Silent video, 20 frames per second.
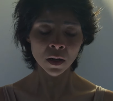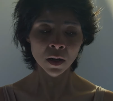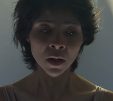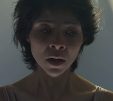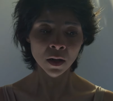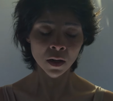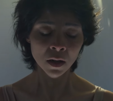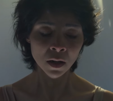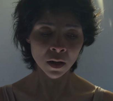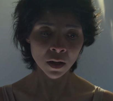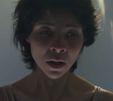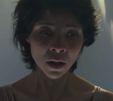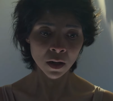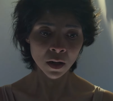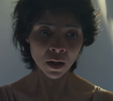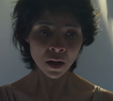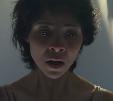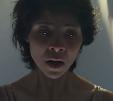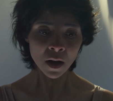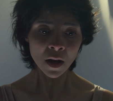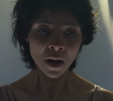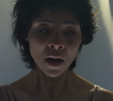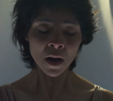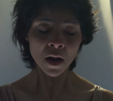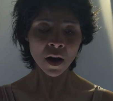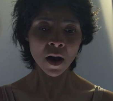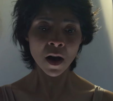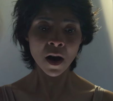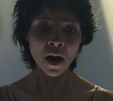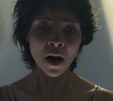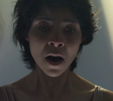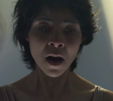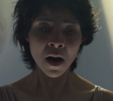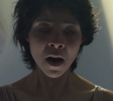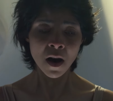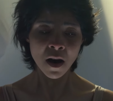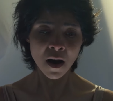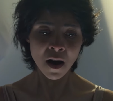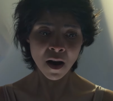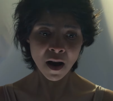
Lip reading: (silence)